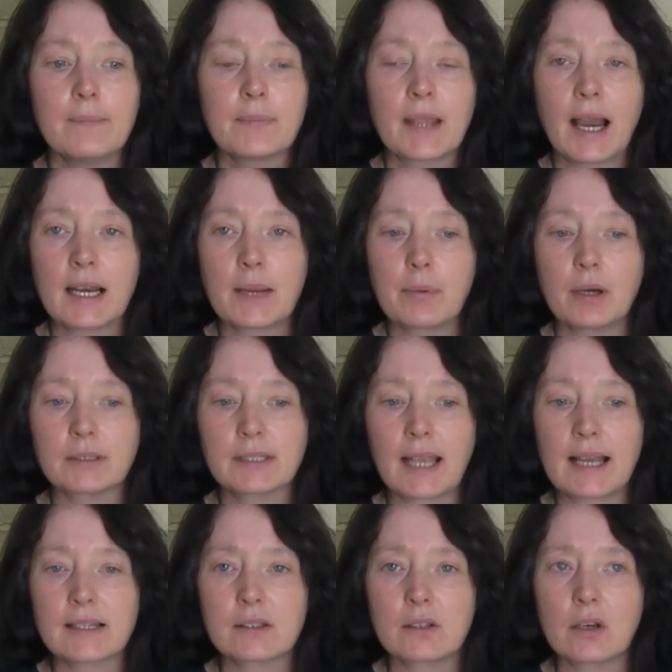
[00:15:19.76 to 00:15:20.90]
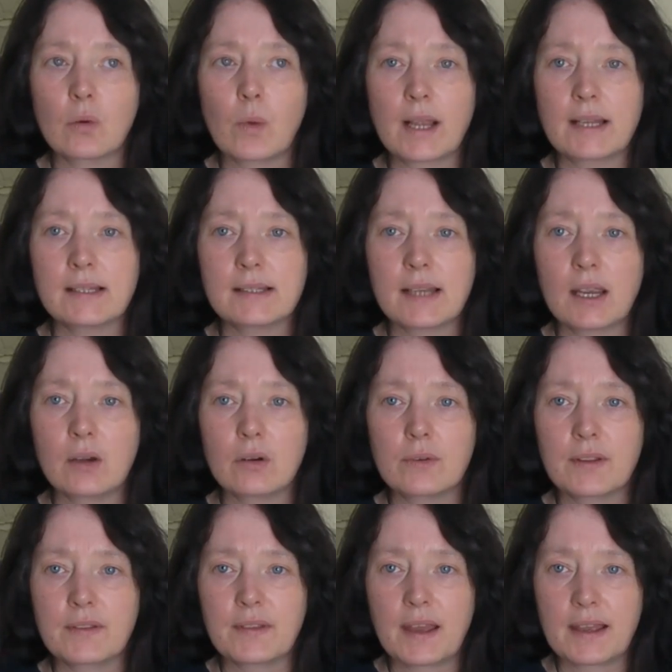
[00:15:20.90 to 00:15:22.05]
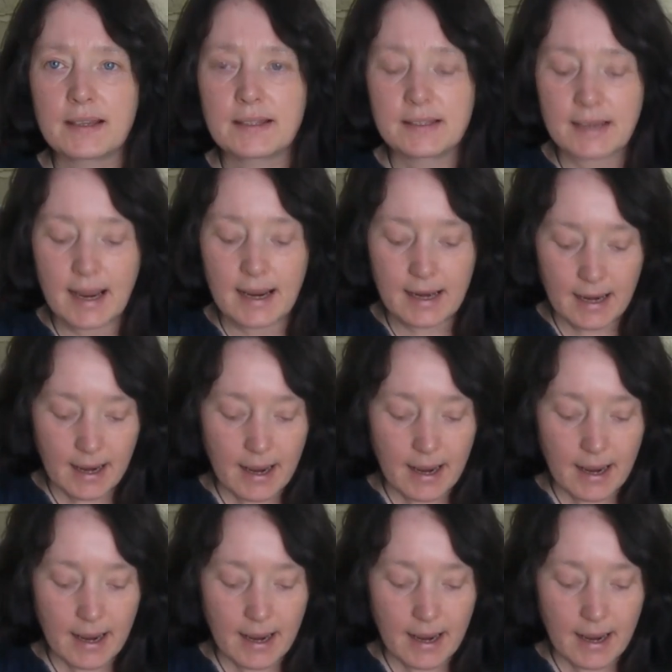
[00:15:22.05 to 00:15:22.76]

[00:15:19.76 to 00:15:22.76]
and a podcast on a Wednesday or a Thursday.